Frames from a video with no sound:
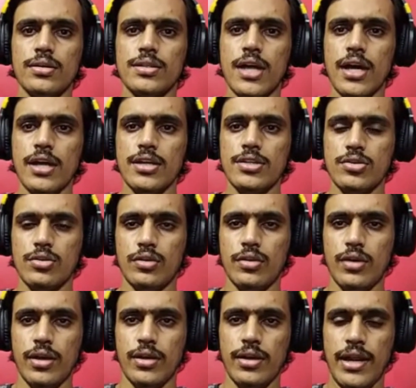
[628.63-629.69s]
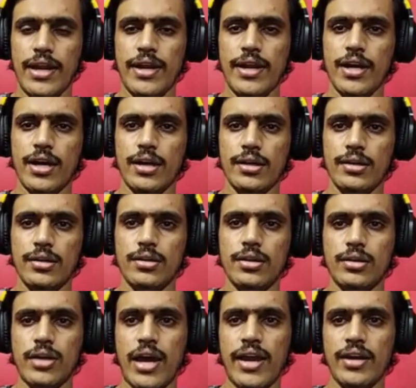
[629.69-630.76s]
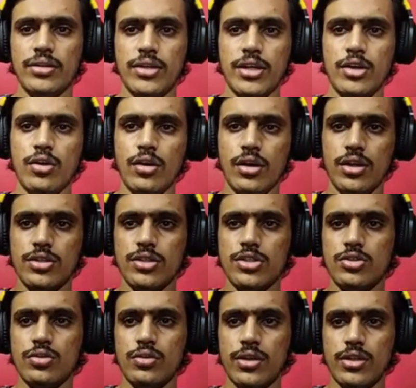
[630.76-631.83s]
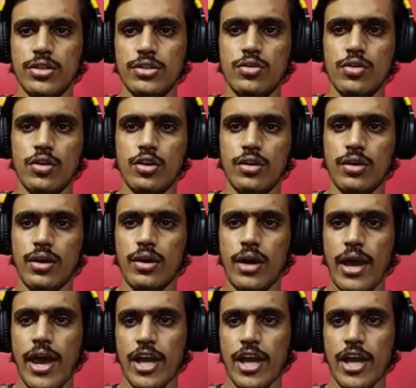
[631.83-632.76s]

Sai, so in india the tertiary college students do not